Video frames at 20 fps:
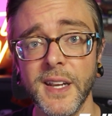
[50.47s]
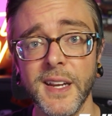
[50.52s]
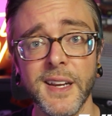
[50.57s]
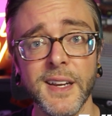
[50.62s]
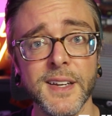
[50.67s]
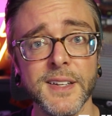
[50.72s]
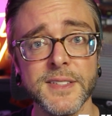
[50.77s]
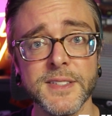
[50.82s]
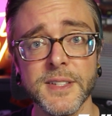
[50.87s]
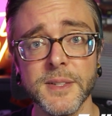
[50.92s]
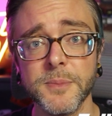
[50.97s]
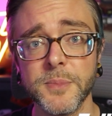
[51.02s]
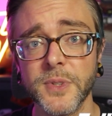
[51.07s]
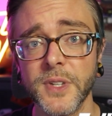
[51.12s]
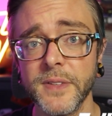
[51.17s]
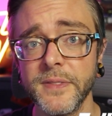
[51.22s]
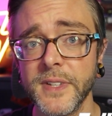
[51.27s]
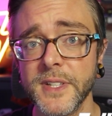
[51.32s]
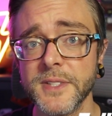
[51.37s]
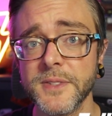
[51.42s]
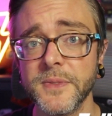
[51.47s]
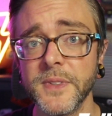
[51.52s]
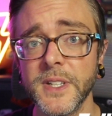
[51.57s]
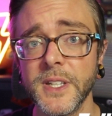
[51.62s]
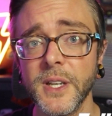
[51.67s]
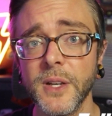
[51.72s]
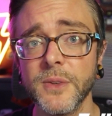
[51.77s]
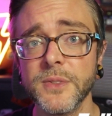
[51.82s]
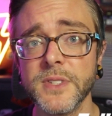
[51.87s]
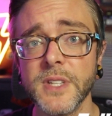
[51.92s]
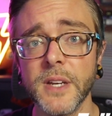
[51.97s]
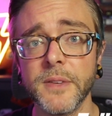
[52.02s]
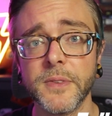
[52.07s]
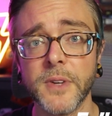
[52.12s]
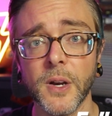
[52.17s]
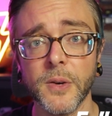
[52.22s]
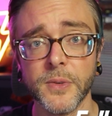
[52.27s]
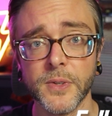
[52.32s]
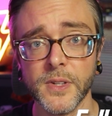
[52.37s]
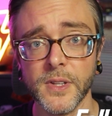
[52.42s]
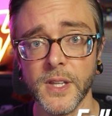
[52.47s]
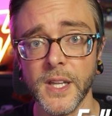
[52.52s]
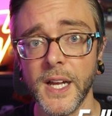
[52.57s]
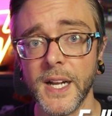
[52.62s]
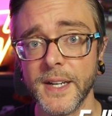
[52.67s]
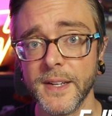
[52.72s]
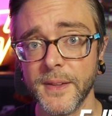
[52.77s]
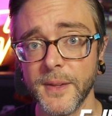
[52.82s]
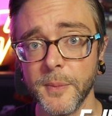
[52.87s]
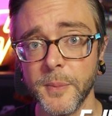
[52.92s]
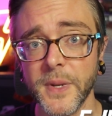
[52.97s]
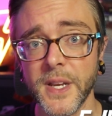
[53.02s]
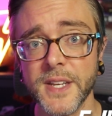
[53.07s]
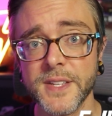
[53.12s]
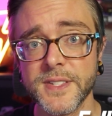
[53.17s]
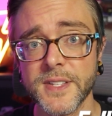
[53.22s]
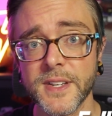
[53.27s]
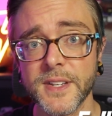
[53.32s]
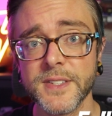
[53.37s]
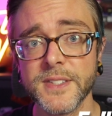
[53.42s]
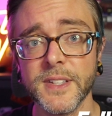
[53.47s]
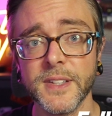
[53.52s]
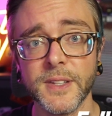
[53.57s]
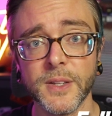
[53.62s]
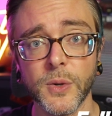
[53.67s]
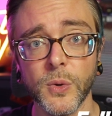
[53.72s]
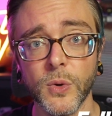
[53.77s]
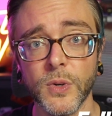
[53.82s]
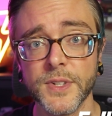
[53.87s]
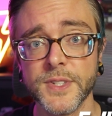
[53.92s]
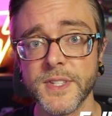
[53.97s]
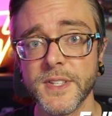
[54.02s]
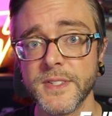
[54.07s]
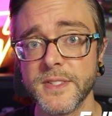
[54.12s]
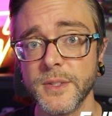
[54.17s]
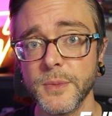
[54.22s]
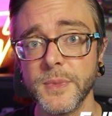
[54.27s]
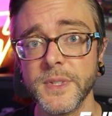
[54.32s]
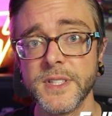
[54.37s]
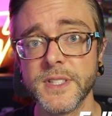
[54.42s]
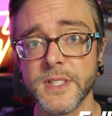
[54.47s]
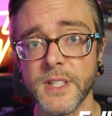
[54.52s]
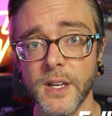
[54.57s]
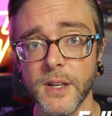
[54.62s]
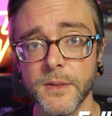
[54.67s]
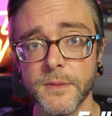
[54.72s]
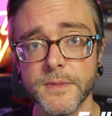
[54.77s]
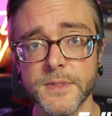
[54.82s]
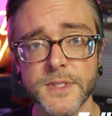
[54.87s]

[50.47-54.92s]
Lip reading: and in previous videos I've covered a lot of the basics on the core system itself,